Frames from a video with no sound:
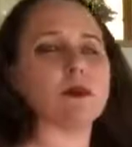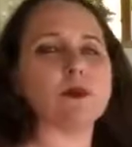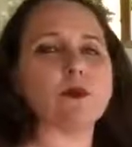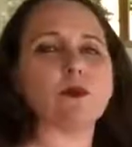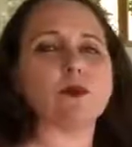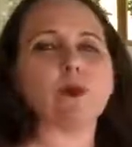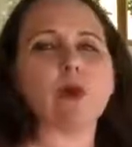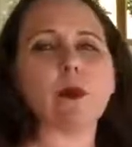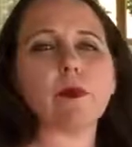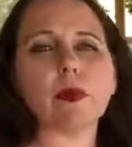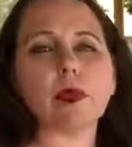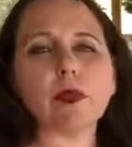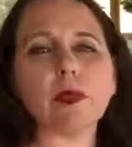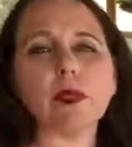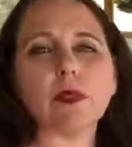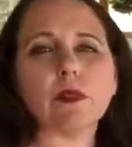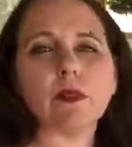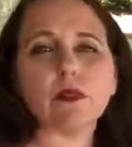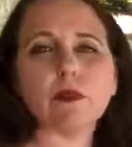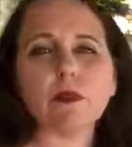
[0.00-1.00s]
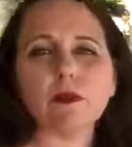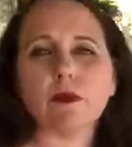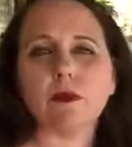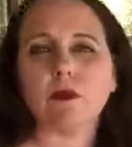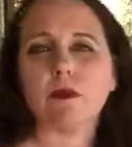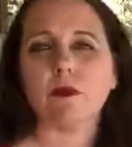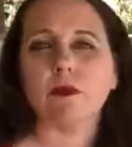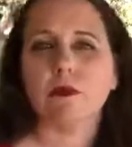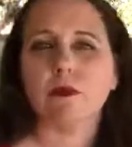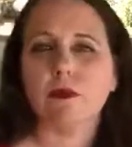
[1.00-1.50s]
remember
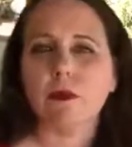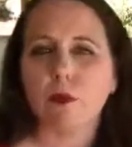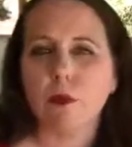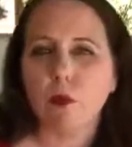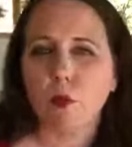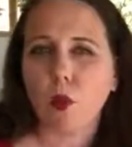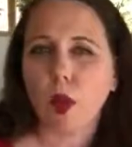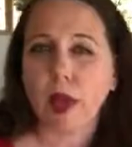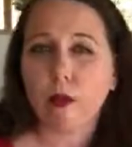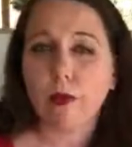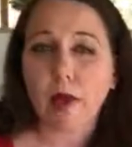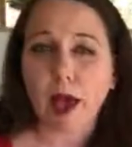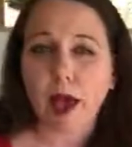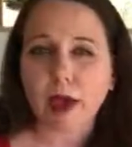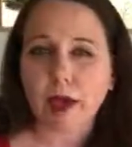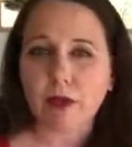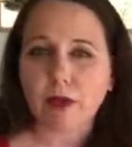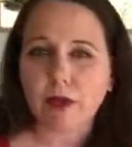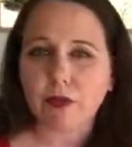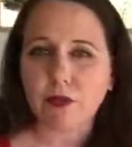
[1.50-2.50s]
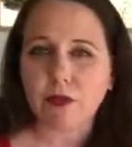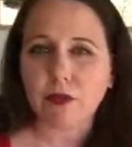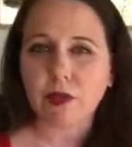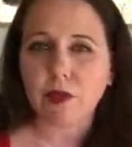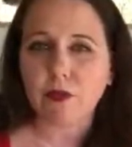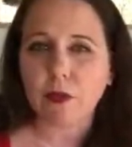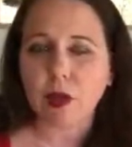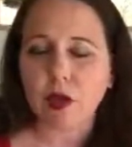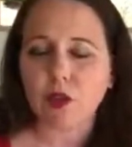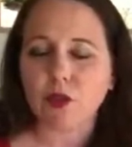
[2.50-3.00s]
way back in the
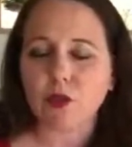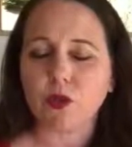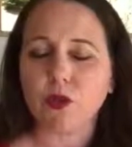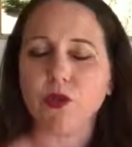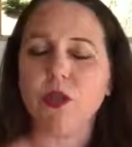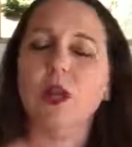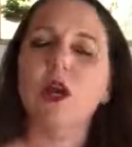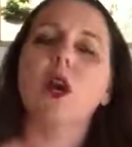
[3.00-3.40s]
first module,